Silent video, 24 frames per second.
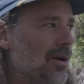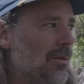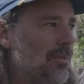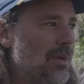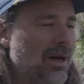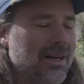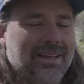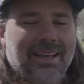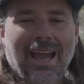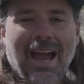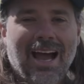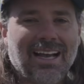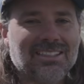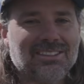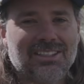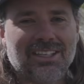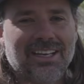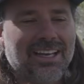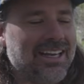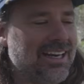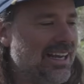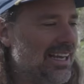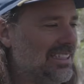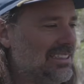But
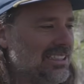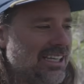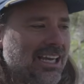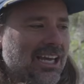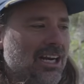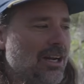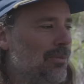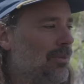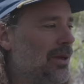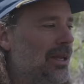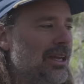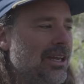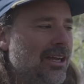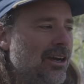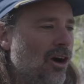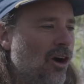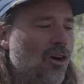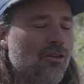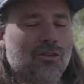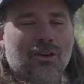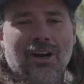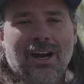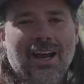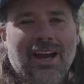casting it isn't going to be
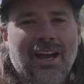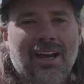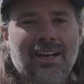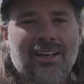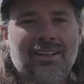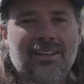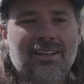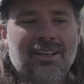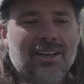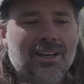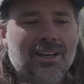overhand,